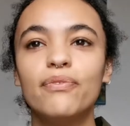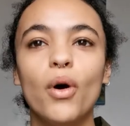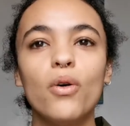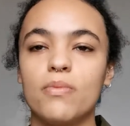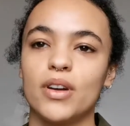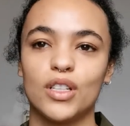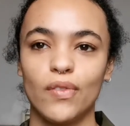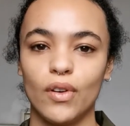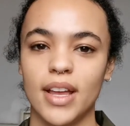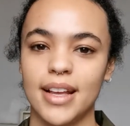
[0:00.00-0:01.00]
almost
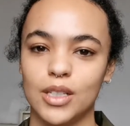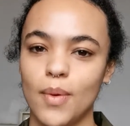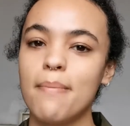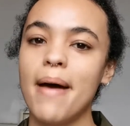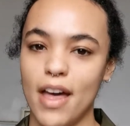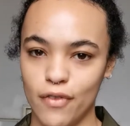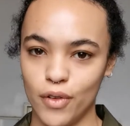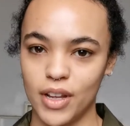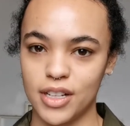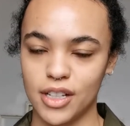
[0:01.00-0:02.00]
4 years. We met
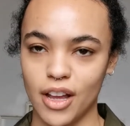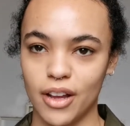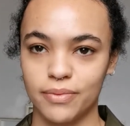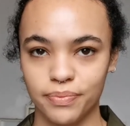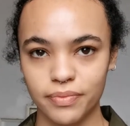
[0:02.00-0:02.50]
4 years ago.